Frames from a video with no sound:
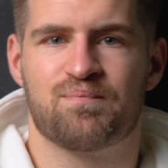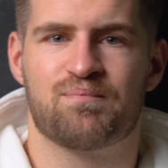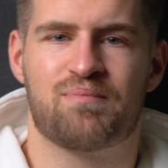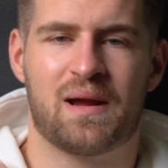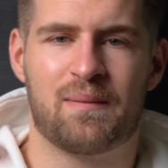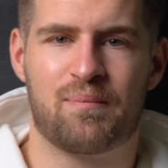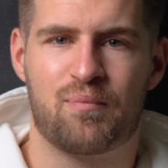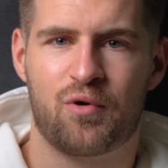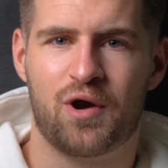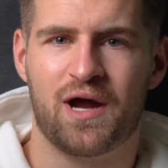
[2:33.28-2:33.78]
And
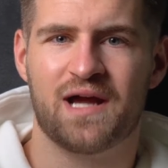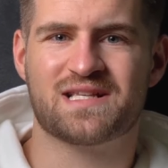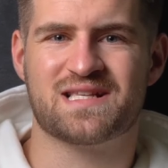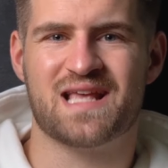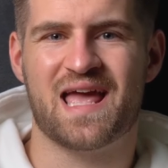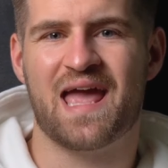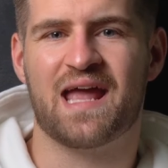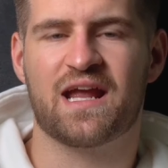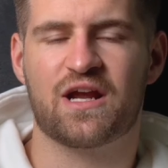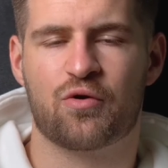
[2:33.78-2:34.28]
by price
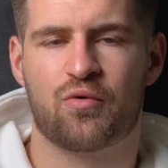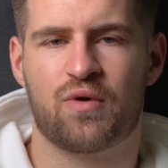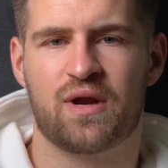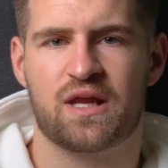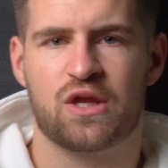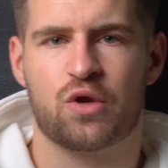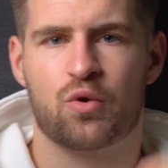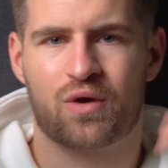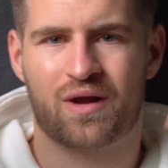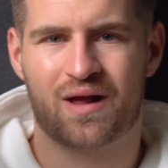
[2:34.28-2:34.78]

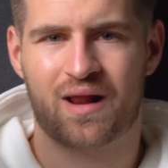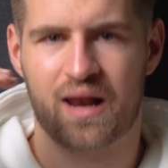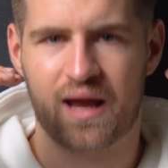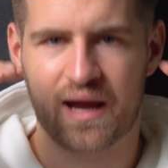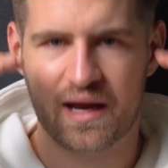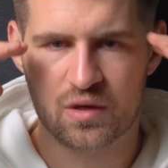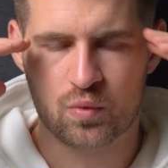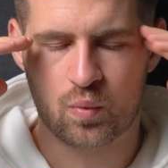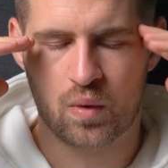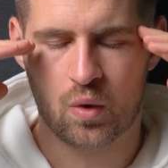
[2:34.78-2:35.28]
anchoring, your
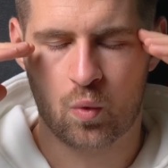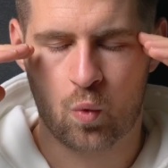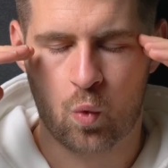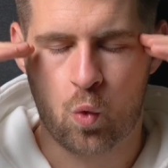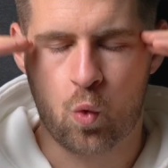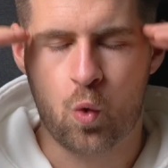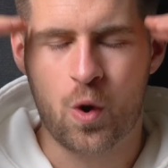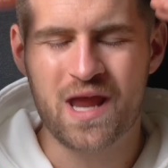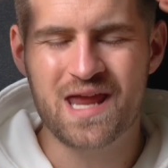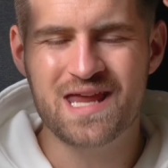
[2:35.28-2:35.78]
client will
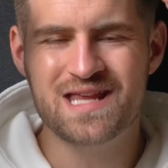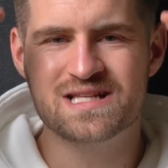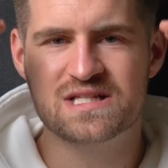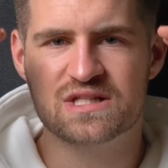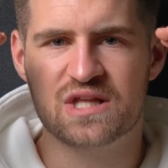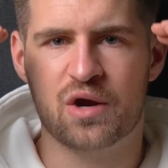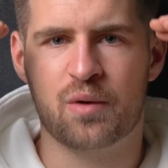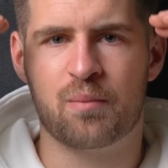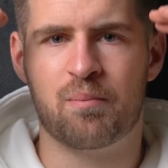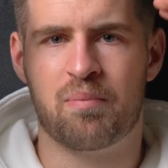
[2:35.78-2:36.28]
raise
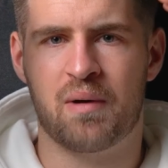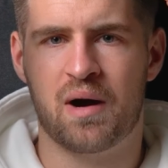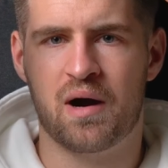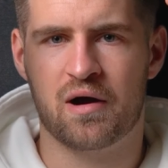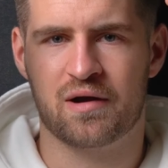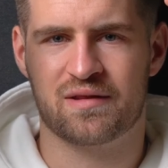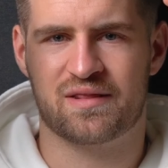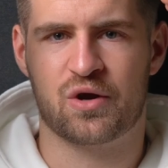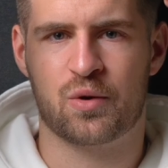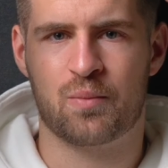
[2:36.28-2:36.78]
their
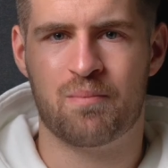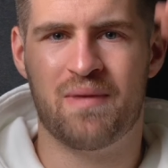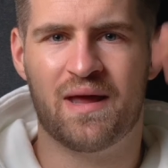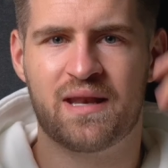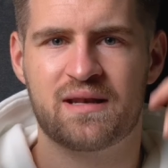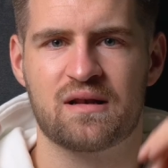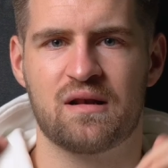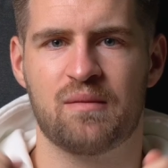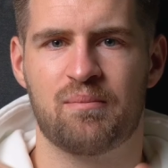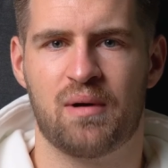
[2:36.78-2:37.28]
bar, their
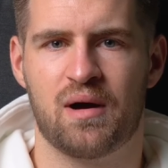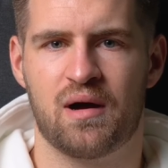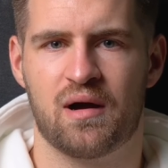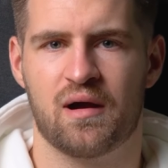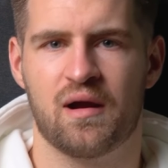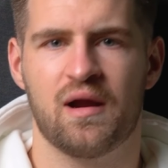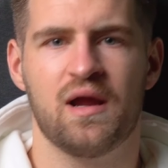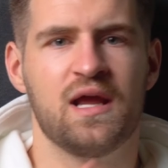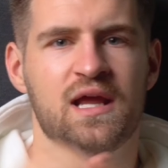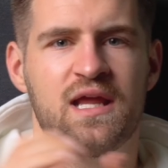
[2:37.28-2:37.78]
mental
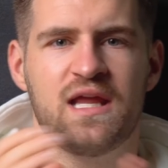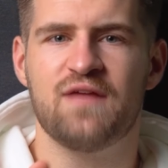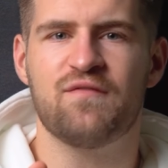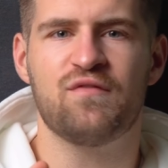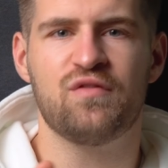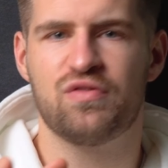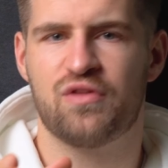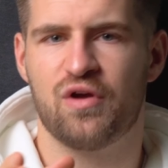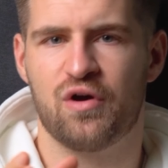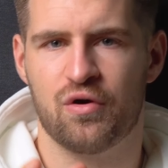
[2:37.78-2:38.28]
bar,
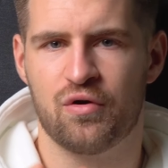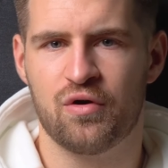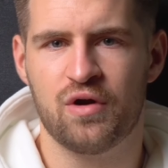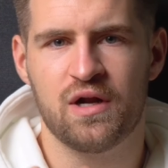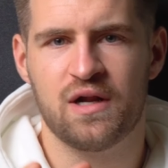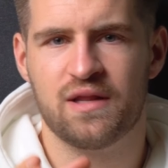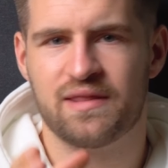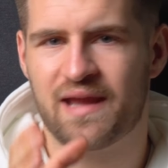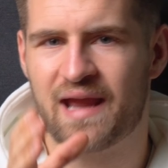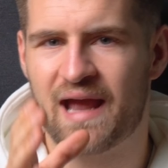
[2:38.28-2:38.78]
even
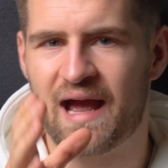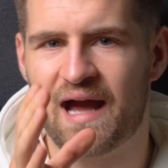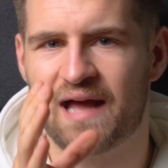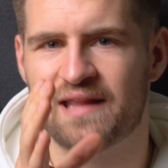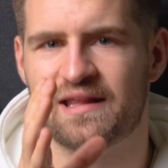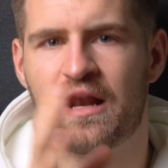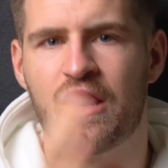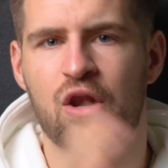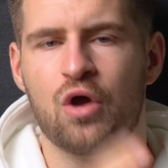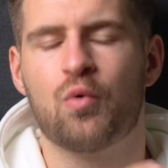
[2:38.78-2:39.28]
though they
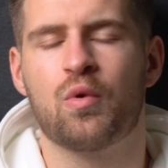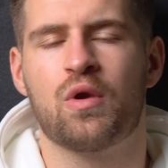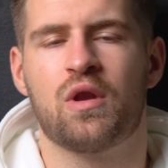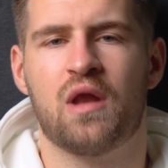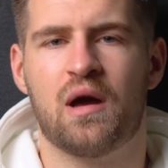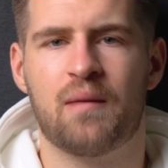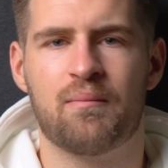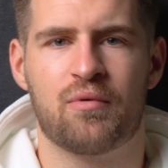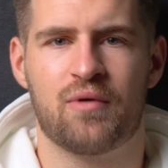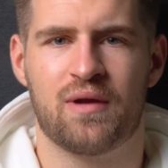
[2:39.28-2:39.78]
had a lower
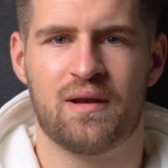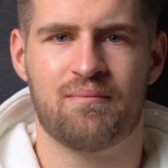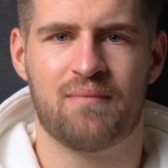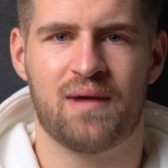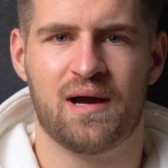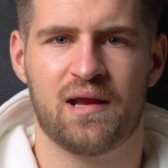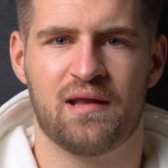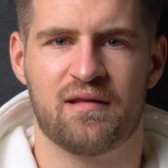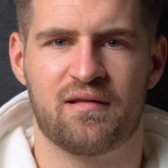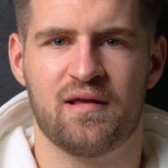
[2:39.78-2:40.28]
number in
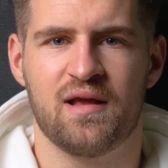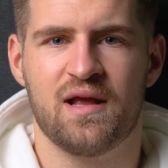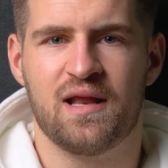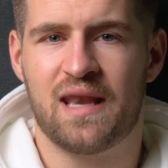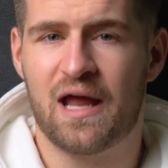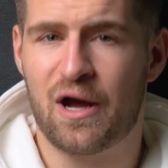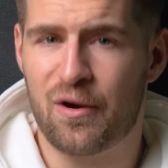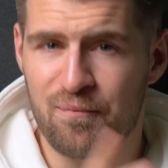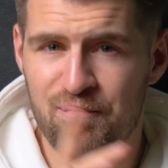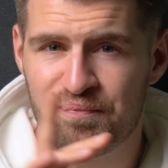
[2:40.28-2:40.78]
mind.
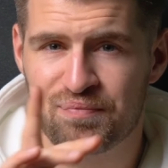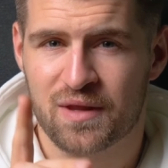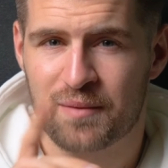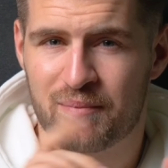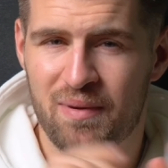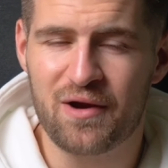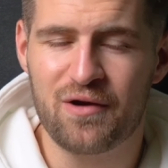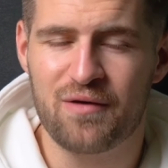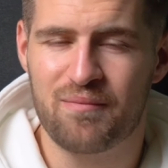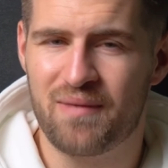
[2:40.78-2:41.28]
Now,
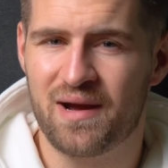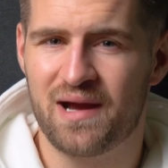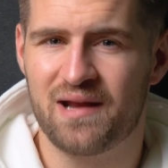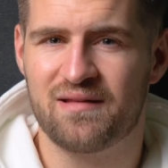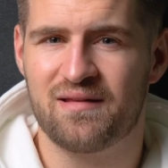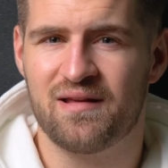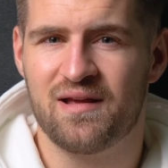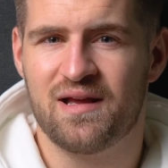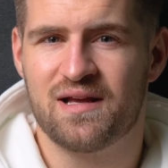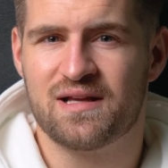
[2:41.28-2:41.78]
bear in
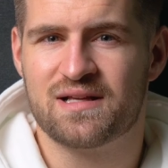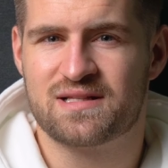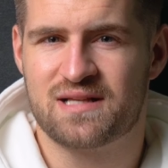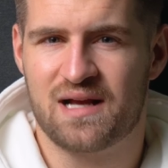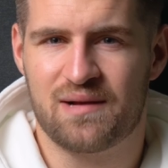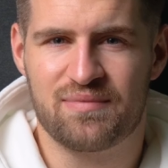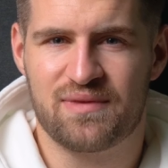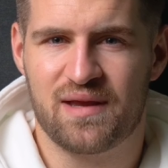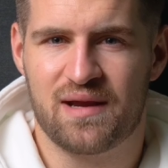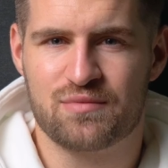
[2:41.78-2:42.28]
mind,
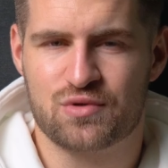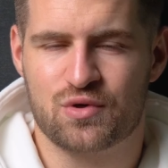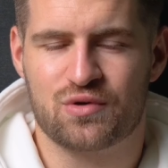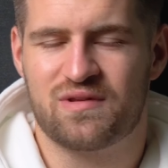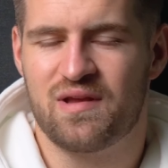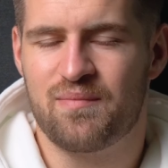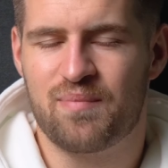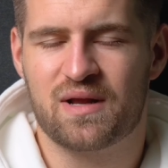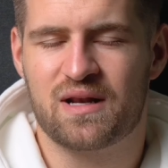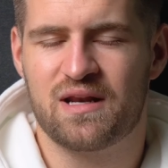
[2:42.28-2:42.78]
sometimes or
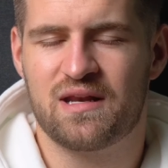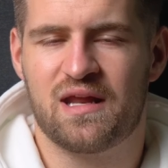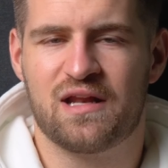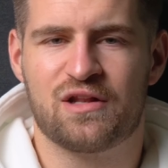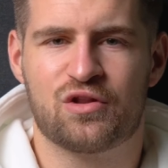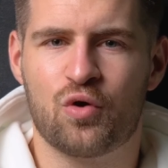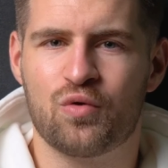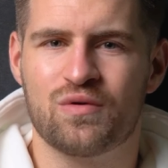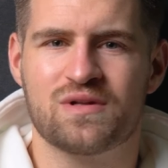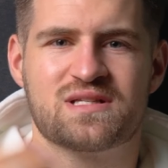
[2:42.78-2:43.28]
typically
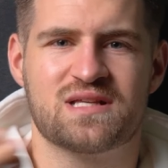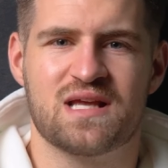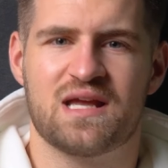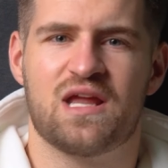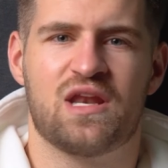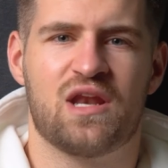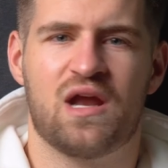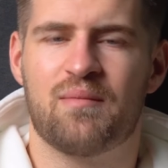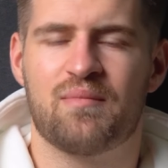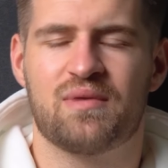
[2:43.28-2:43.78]
they don't say
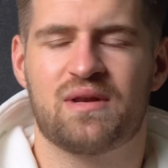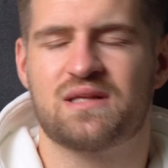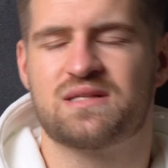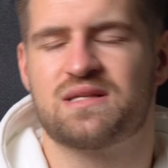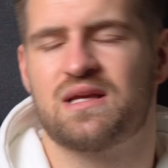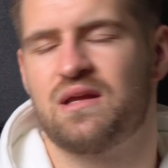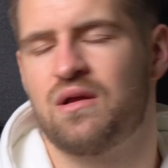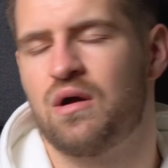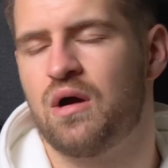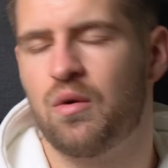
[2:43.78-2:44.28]
a number, they
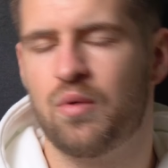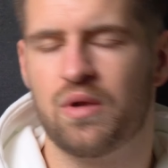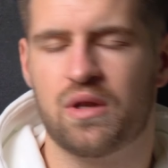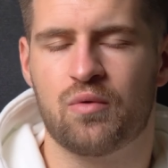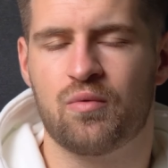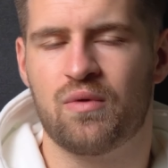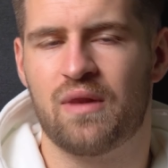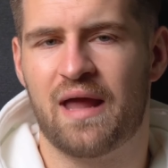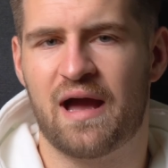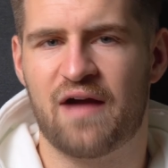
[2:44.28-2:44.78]
say, oh, we
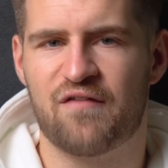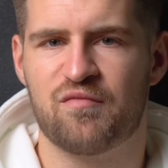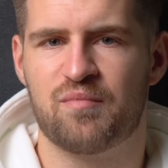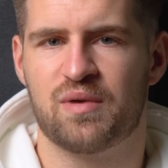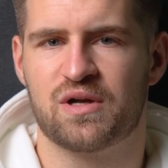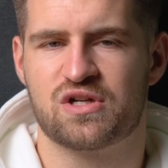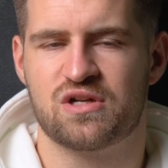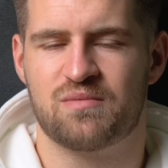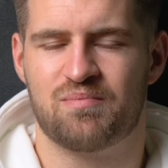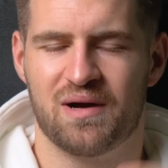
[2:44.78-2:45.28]
don't really have a
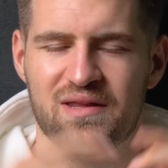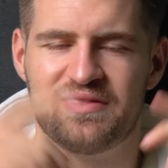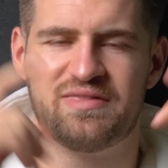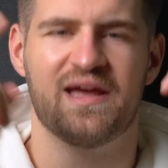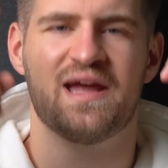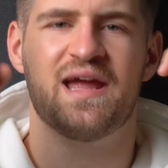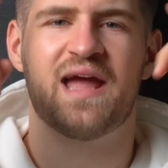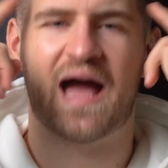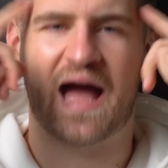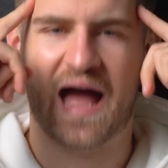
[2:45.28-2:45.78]
budget, but
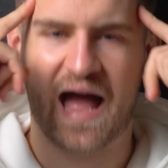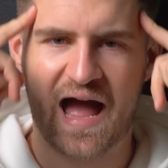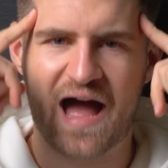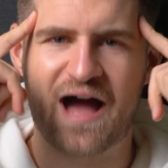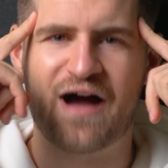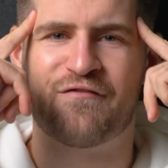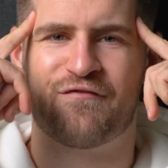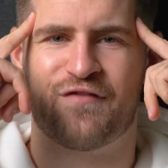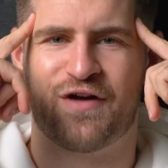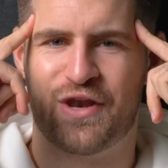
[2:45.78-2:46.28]
they
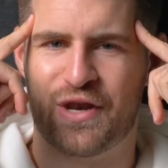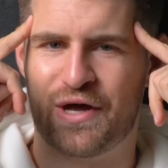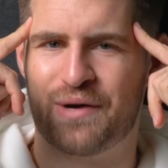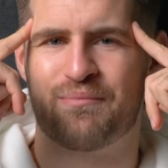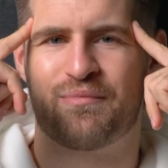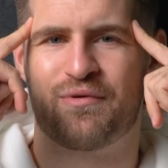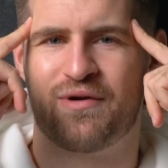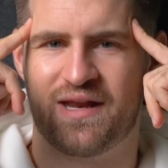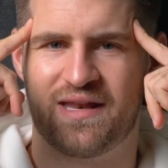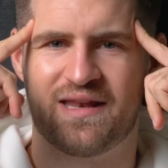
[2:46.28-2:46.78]
have a
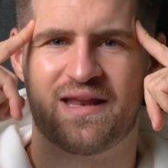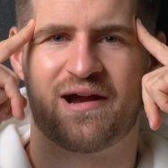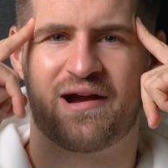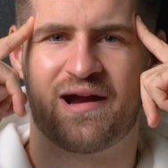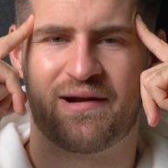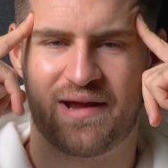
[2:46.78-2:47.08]
number in their